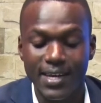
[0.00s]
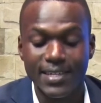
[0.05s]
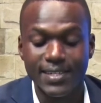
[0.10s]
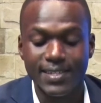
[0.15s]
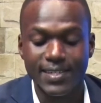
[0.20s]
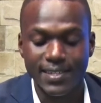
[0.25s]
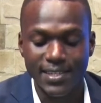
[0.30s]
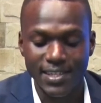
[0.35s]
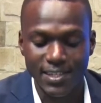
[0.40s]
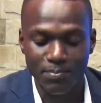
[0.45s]

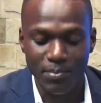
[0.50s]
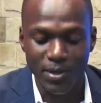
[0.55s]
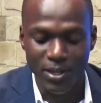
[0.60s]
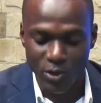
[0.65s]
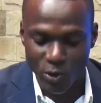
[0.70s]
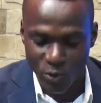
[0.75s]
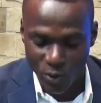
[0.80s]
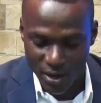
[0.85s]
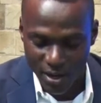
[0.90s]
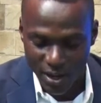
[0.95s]
6
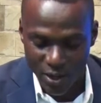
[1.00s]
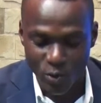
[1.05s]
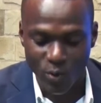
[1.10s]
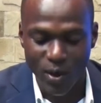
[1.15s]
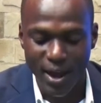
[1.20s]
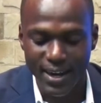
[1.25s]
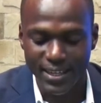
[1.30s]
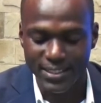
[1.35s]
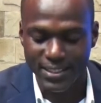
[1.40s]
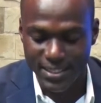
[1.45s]
million
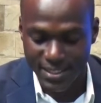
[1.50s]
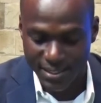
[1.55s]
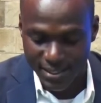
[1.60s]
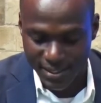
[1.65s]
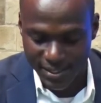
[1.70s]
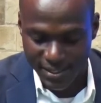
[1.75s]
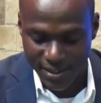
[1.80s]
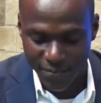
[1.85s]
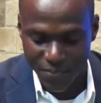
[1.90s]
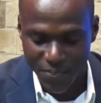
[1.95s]
Uganda
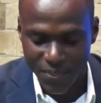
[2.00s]
shillings.